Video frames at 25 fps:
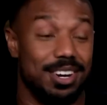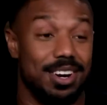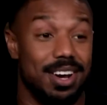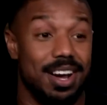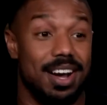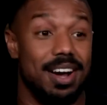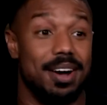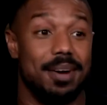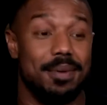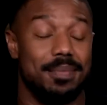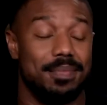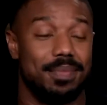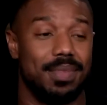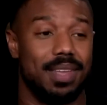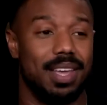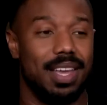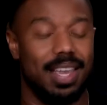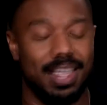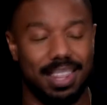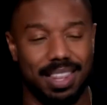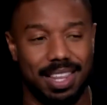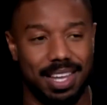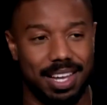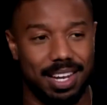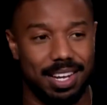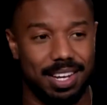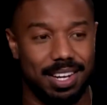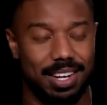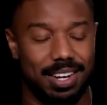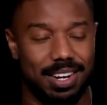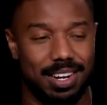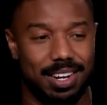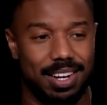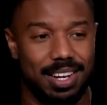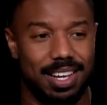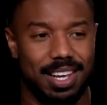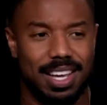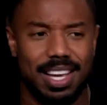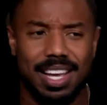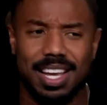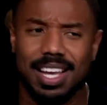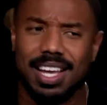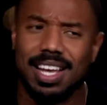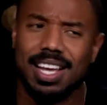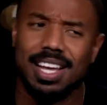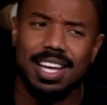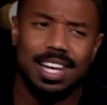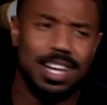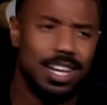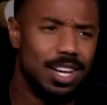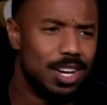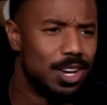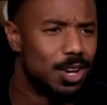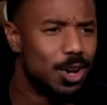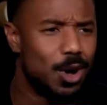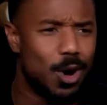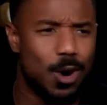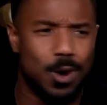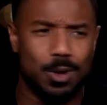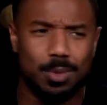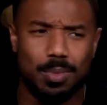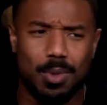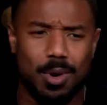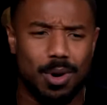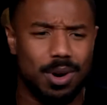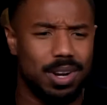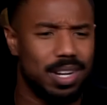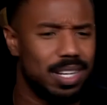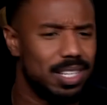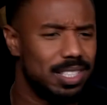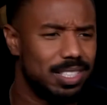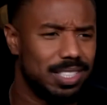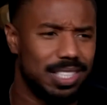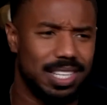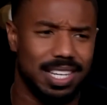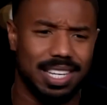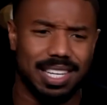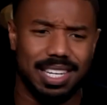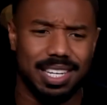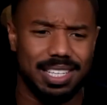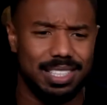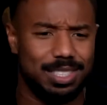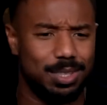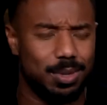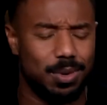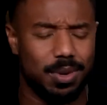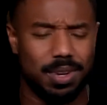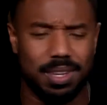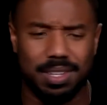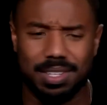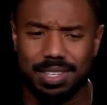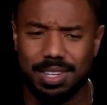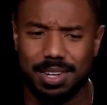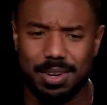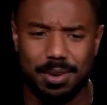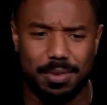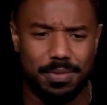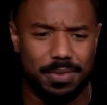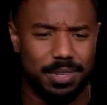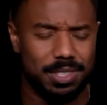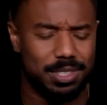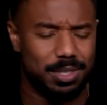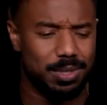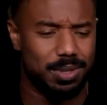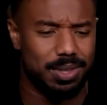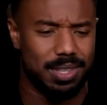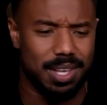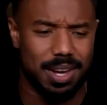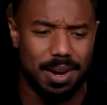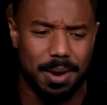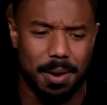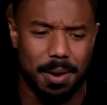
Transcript: up. And then you're cold mornings, you're getting into it, physical